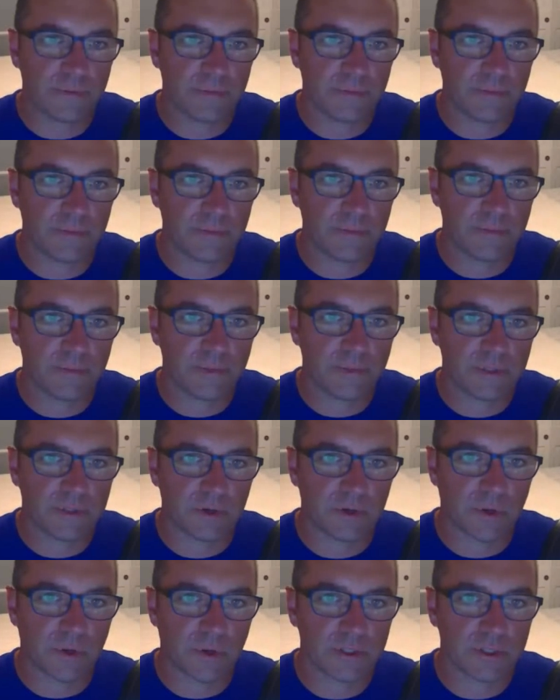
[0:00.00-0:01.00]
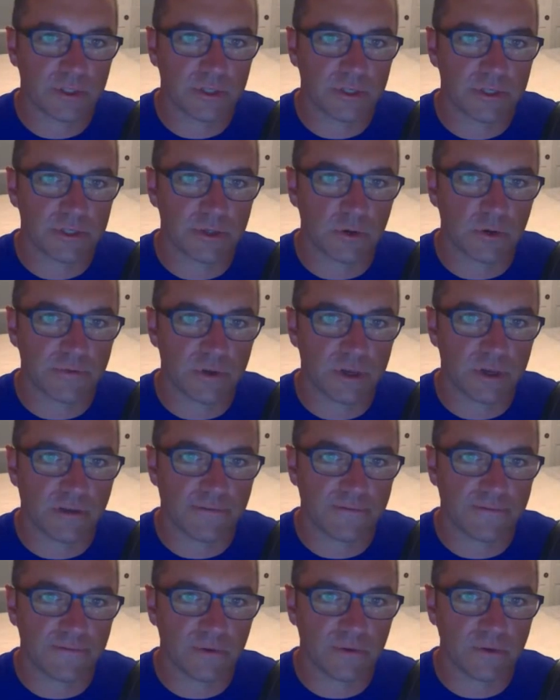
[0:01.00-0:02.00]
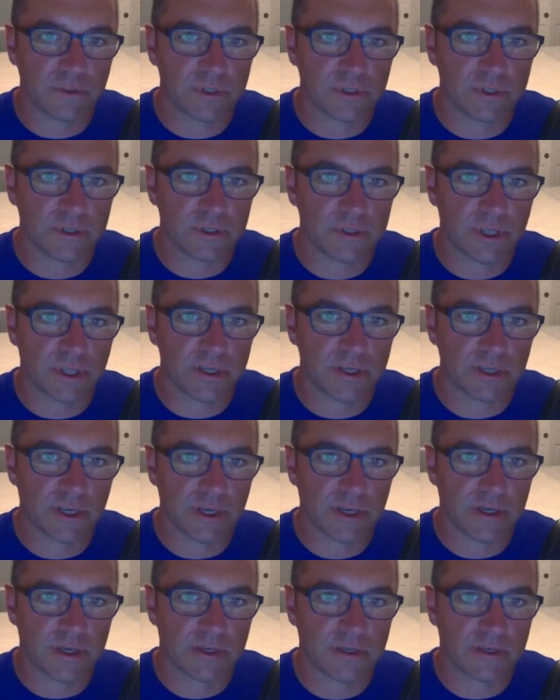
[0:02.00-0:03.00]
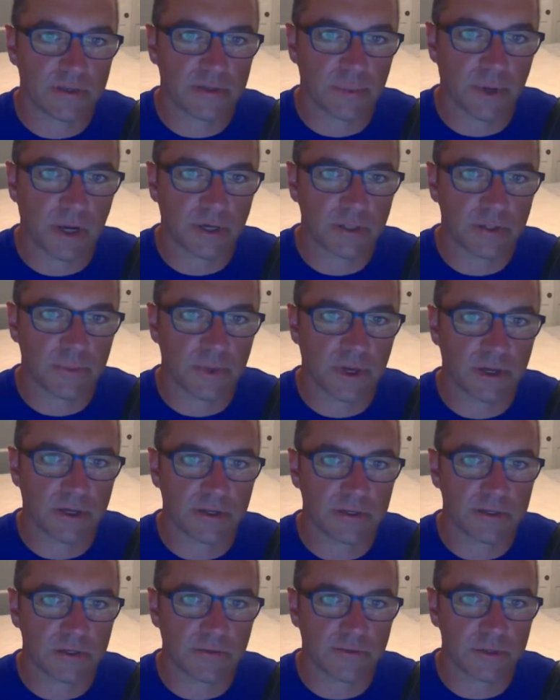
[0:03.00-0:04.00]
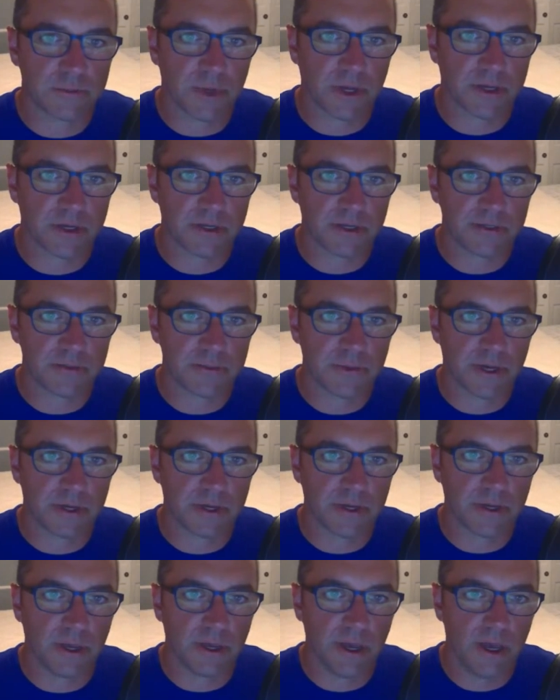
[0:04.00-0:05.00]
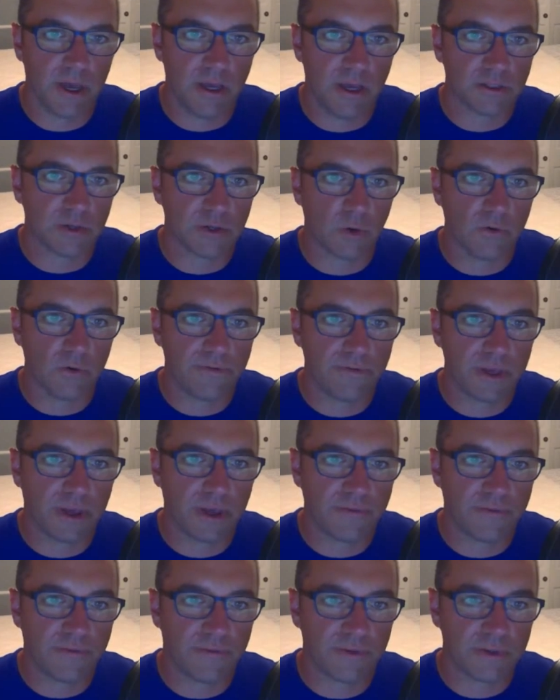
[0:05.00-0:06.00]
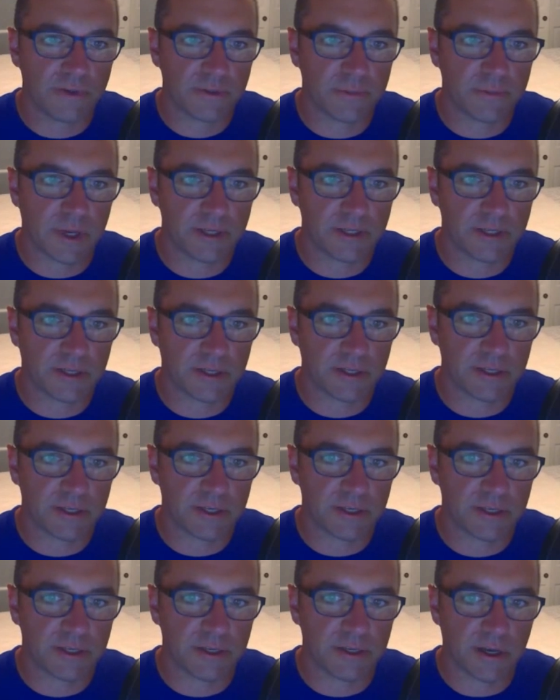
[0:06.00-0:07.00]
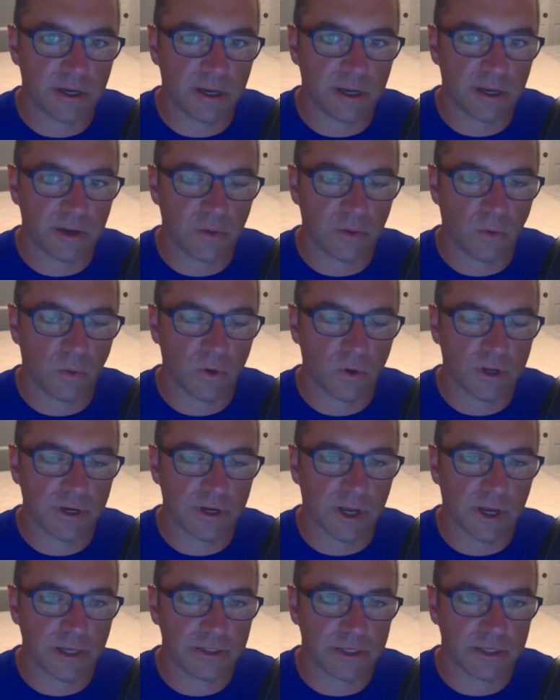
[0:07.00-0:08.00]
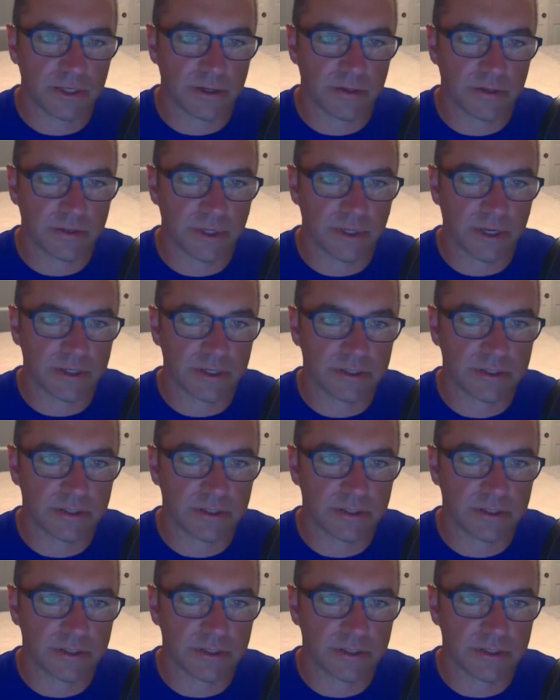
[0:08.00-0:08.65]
So the question is OVF versus things like PowerSpec and ServerSpec and InSpec. So OVF is basically organizing your tests.